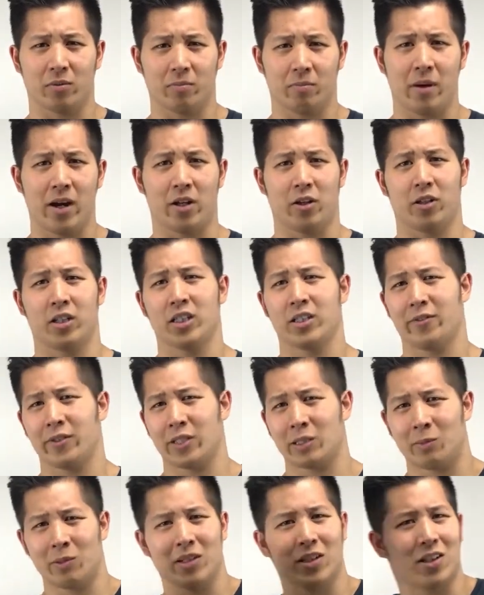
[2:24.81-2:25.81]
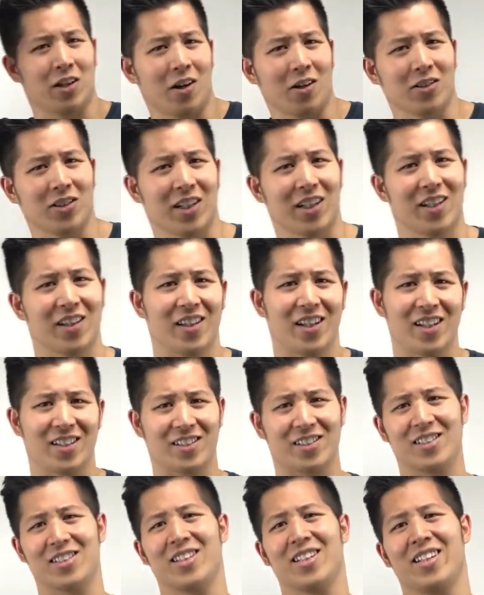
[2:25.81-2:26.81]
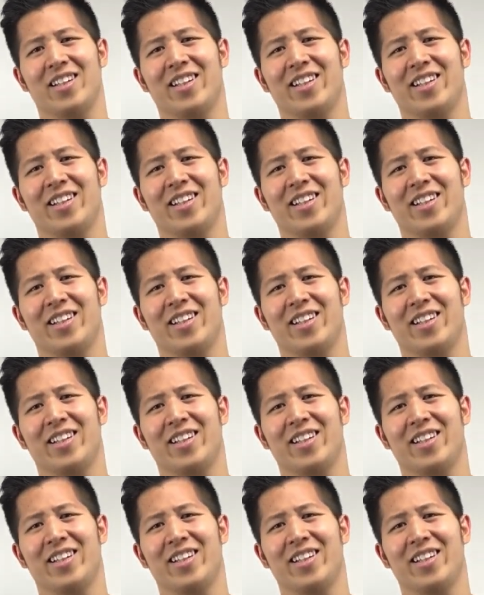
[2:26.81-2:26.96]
better, because if you're springing the cards like this,